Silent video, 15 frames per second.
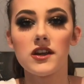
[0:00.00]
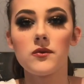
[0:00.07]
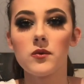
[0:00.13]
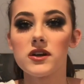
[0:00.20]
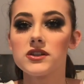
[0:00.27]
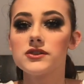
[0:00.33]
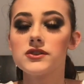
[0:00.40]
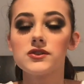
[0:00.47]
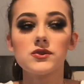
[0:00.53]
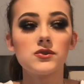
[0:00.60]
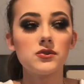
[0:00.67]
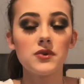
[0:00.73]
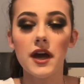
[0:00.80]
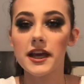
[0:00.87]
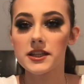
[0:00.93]
and it was
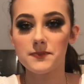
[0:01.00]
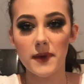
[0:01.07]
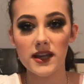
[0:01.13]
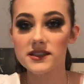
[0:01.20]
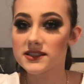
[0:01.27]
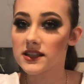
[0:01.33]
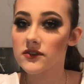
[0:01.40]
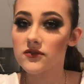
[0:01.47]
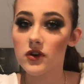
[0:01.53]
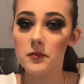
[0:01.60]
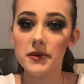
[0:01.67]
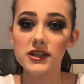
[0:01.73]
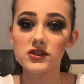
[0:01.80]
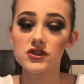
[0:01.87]
too expensive for me